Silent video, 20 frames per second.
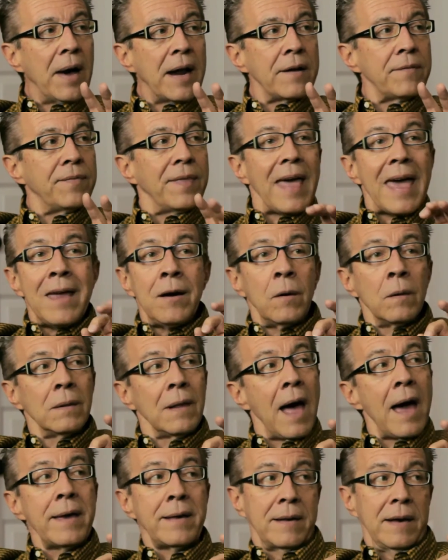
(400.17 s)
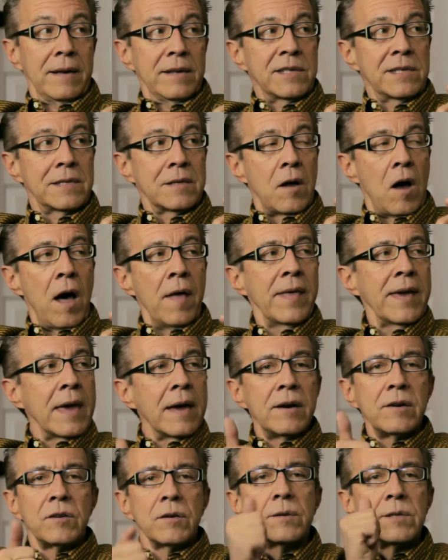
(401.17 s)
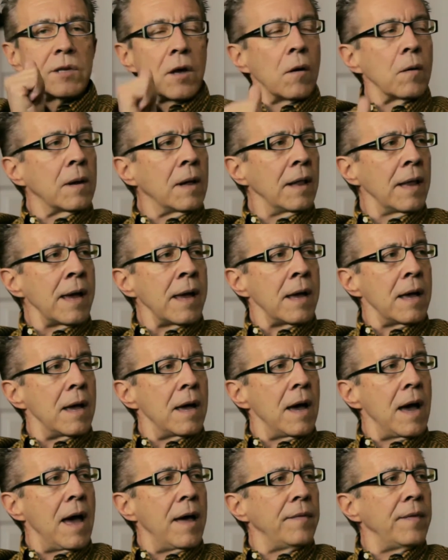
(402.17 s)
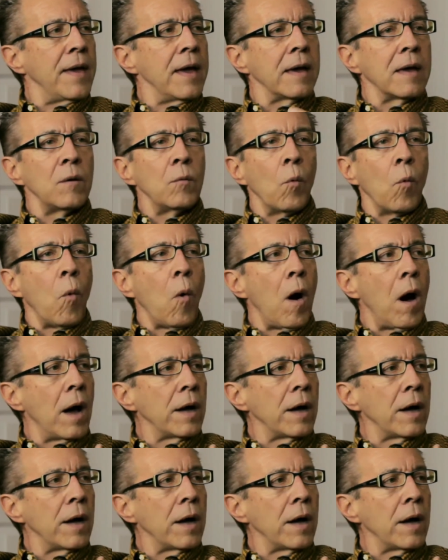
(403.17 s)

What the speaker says: But if they don't like us, all they got to do is go click, and they can